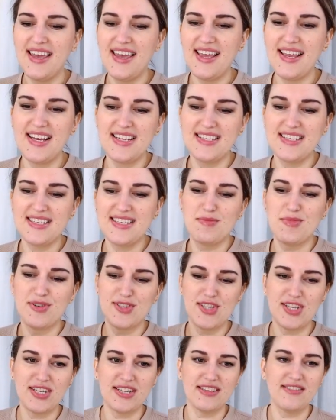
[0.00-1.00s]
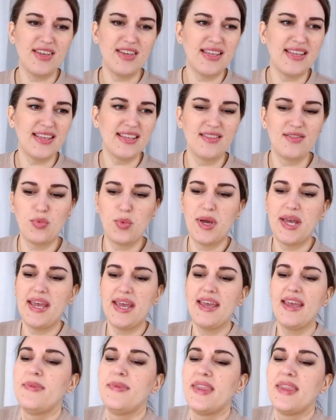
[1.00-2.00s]
is the most convenient
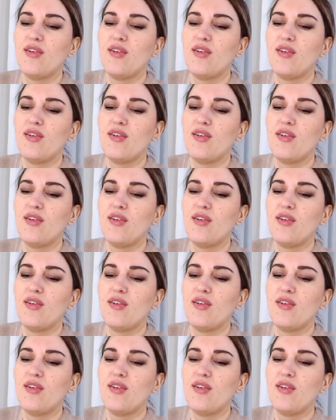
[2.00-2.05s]
way